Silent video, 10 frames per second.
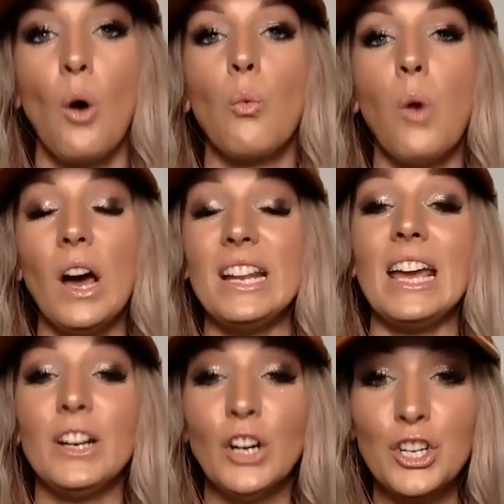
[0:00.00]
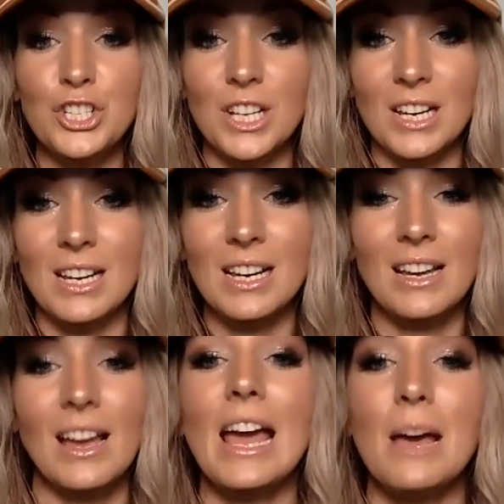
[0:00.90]
What energy
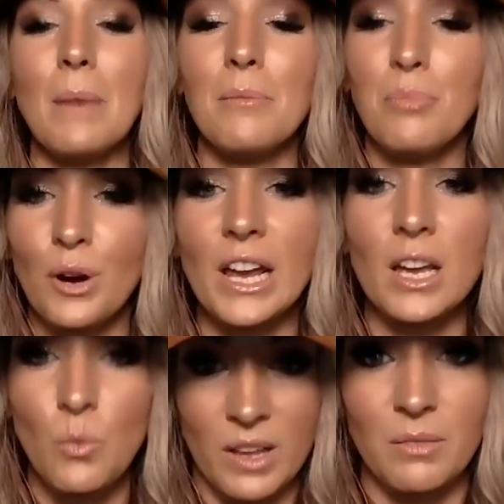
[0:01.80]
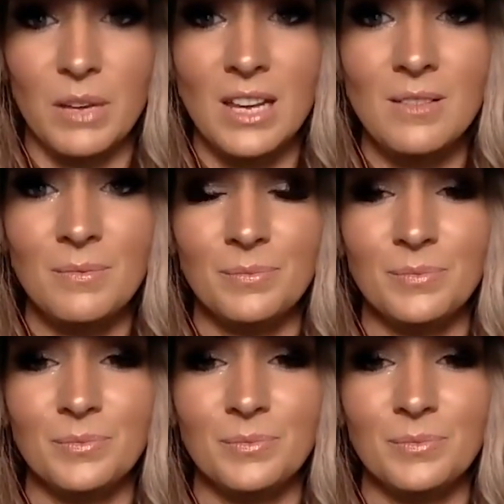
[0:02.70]
am I bringing with me?